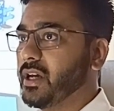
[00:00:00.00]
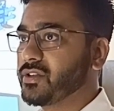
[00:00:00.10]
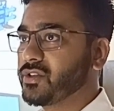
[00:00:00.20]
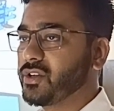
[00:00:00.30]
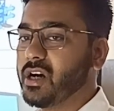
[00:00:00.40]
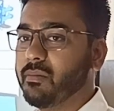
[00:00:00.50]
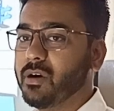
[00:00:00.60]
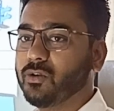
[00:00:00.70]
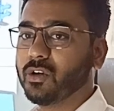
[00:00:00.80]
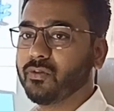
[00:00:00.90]
extra
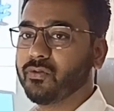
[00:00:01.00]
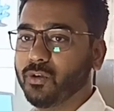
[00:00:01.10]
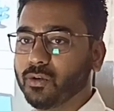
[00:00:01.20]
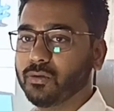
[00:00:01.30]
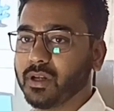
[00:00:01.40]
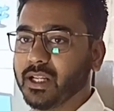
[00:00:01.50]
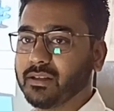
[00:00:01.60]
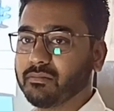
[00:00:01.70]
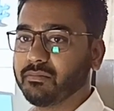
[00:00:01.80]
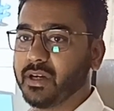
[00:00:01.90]
amount of flow,
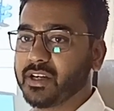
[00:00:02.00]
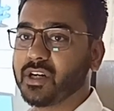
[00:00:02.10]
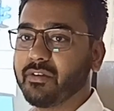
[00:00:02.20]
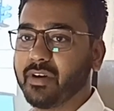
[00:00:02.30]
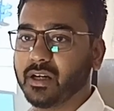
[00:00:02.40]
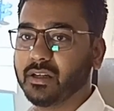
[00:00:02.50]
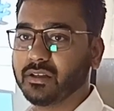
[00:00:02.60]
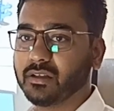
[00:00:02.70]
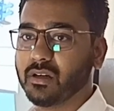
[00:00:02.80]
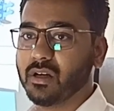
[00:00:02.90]
like extravagant,
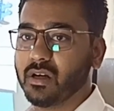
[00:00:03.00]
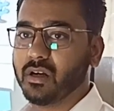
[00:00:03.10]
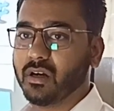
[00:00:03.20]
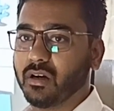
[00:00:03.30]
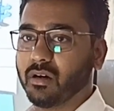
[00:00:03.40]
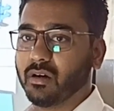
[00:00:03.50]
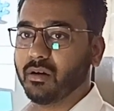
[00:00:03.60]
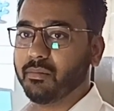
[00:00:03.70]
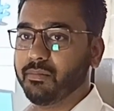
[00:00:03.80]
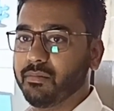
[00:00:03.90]

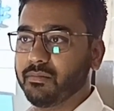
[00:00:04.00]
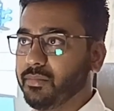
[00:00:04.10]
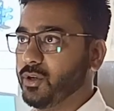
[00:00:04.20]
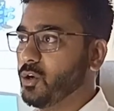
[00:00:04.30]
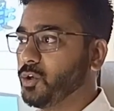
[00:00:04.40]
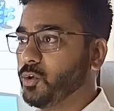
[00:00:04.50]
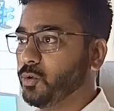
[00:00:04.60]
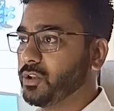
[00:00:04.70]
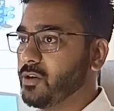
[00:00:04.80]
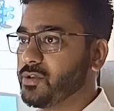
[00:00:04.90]
uh, beyond
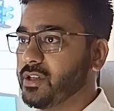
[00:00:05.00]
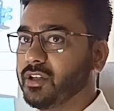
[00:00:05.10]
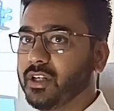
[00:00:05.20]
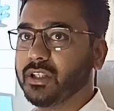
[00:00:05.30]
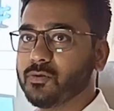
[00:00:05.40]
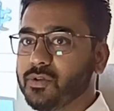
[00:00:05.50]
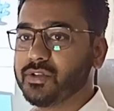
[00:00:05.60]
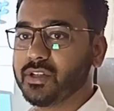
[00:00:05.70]
2000 3000